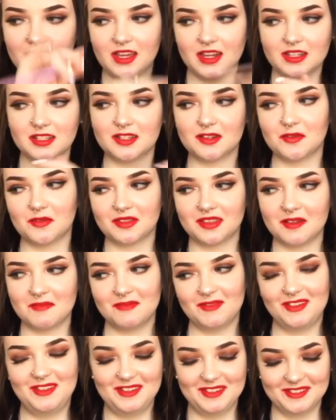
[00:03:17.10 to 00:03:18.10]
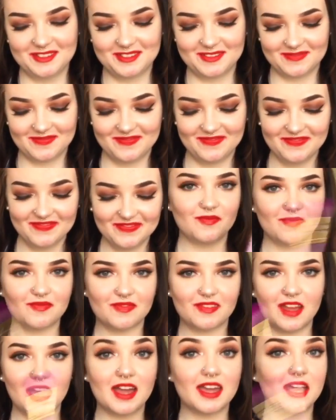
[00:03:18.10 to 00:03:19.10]
He doesn't know what that means.
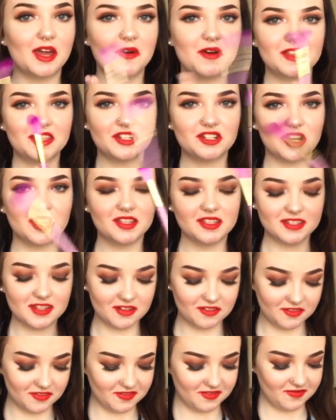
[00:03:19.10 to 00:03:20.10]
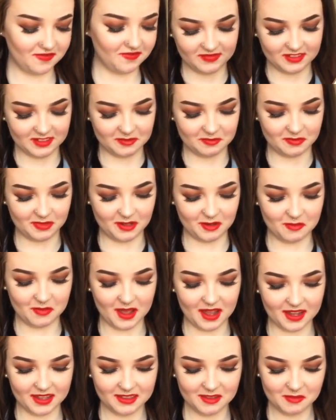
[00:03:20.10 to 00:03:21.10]
I can't wait to try this out. Put it
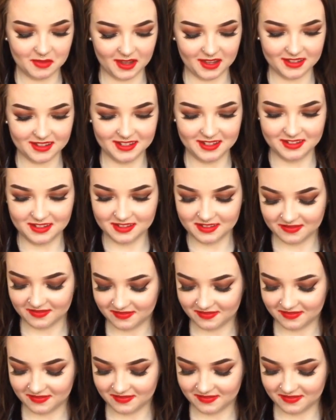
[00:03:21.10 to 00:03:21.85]
back in the package.